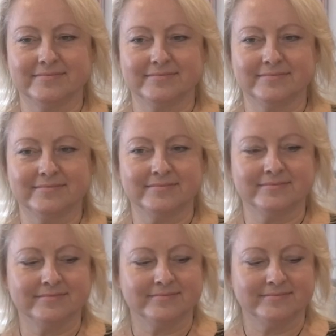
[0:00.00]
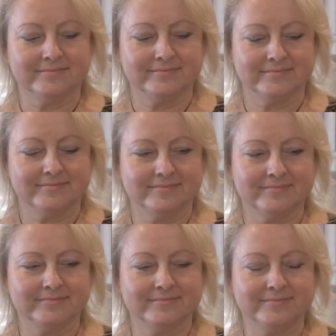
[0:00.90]

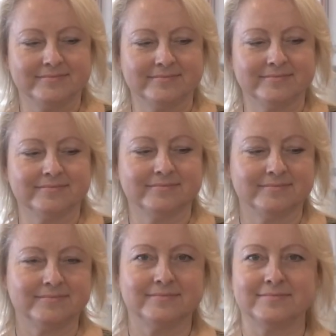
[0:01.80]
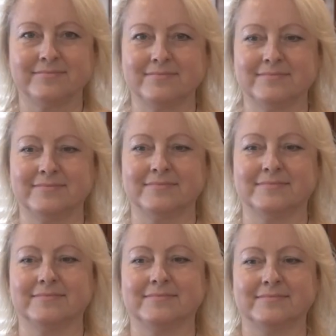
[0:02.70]

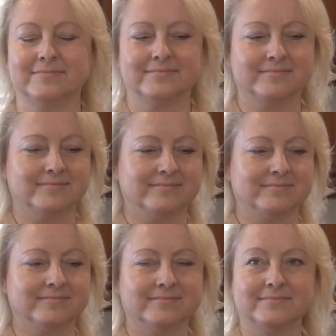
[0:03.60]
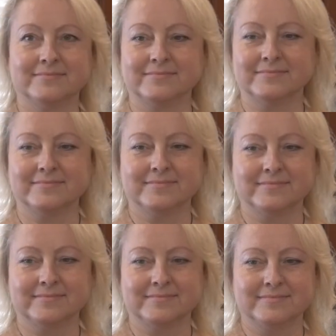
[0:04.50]

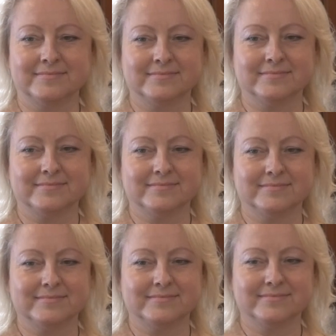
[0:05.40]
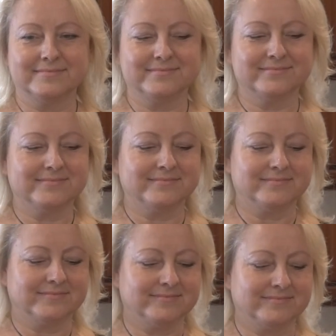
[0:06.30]

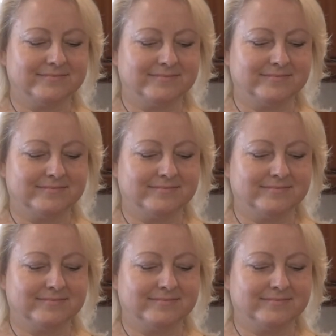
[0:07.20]
Nothing is said.